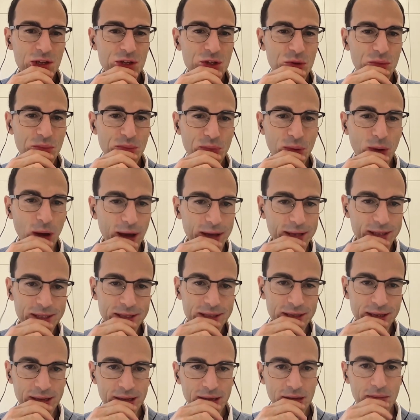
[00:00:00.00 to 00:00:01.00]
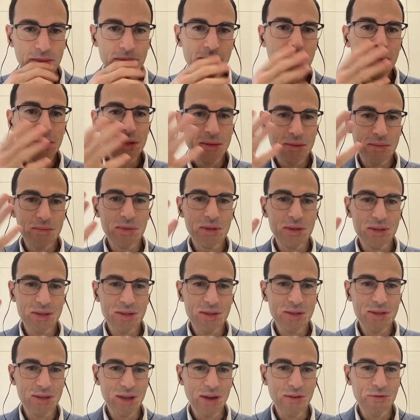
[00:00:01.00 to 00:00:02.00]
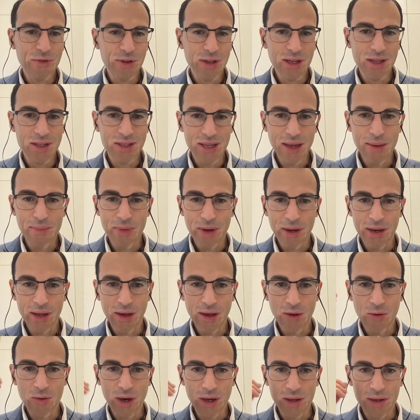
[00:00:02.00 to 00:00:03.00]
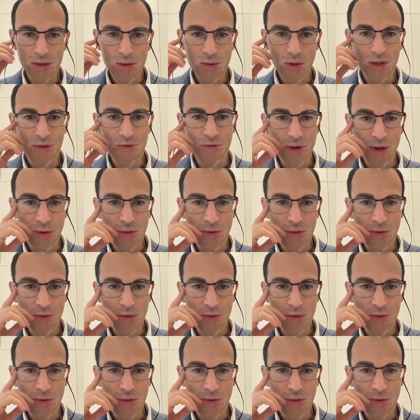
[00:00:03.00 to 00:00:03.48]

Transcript: not surprising, but it's something that's happening quite